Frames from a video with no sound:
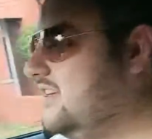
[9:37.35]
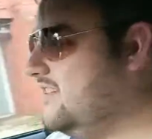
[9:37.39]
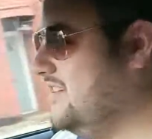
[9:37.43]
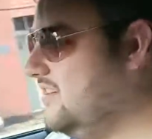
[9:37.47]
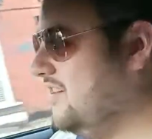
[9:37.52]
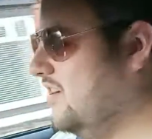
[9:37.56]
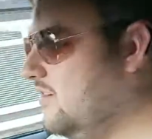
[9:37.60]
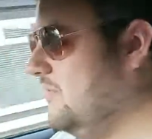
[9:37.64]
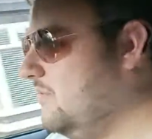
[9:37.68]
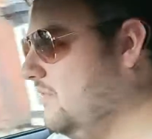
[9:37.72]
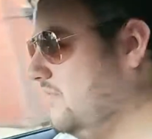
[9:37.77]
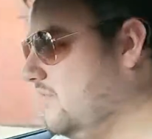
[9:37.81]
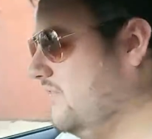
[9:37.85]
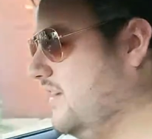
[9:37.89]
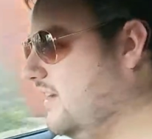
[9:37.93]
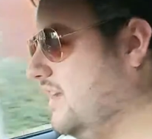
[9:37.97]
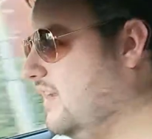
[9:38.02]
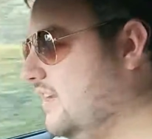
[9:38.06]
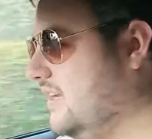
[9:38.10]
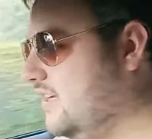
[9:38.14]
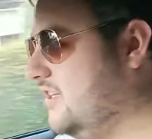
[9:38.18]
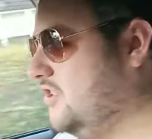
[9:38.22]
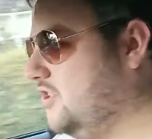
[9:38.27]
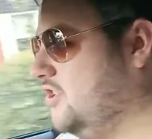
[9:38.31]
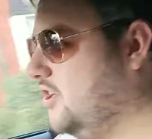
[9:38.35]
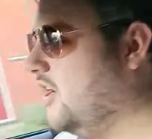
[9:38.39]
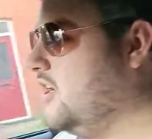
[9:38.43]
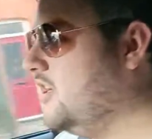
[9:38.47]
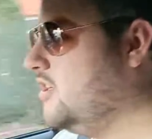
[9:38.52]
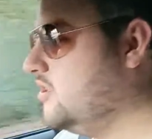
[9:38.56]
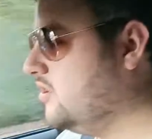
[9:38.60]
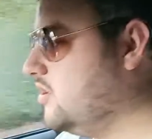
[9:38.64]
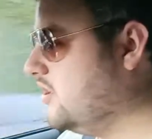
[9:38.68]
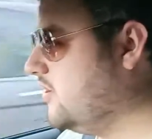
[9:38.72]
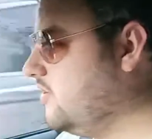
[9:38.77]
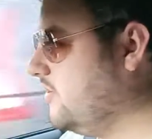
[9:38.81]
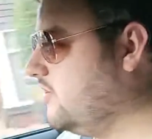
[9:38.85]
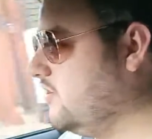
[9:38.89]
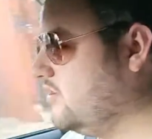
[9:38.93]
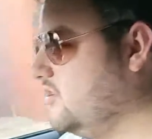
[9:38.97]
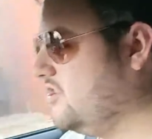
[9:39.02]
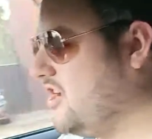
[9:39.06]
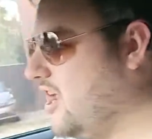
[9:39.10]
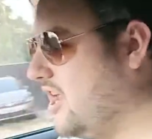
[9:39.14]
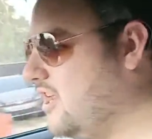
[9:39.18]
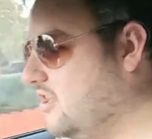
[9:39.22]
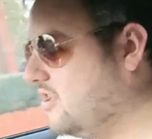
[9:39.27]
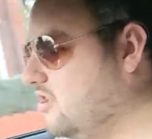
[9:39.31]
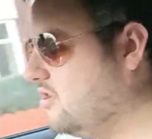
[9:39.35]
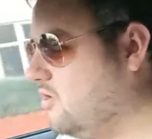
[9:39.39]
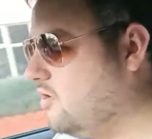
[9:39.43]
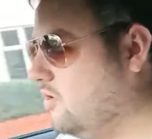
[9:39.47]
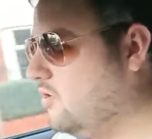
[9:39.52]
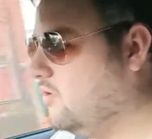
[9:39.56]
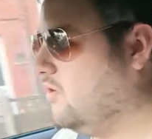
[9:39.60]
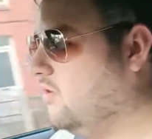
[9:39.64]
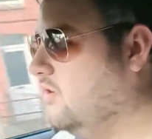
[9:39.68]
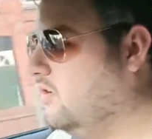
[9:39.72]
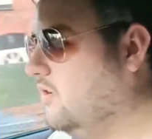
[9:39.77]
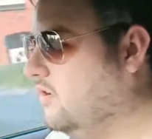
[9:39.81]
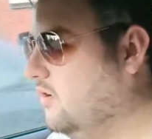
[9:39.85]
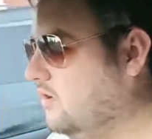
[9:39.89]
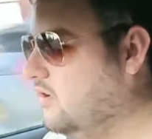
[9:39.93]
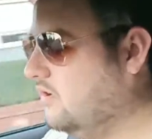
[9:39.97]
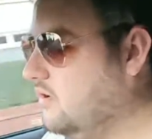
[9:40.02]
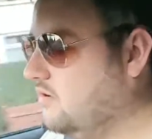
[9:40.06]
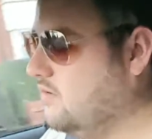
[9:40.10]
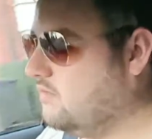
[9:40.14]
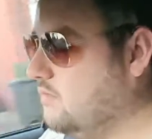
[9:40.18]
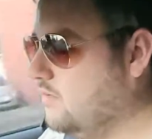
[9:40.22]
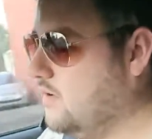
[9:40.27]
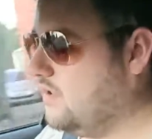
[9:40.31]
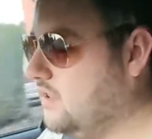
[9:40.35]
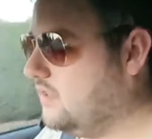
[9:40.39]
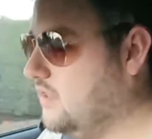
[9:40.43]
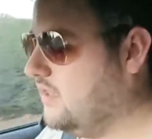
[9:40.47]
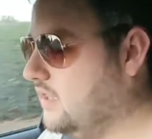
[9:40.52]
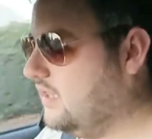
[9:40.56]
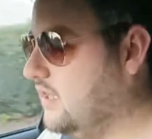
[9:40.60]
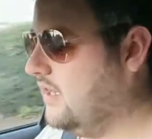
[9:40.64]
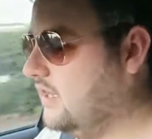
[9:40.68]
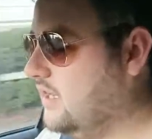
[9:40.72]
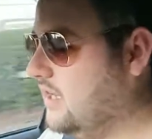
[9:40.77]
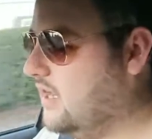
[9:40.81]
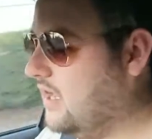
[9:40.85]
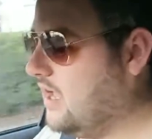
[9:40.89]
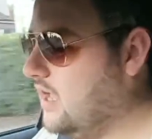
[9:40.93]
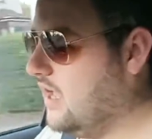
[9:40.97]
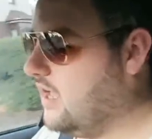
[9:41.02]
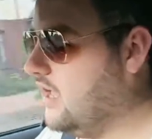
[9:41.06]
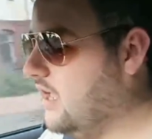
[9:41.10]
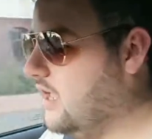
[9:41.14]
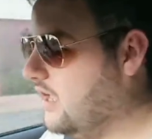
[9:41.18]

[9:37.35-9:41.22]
So you've got to be really ginger and gentle with the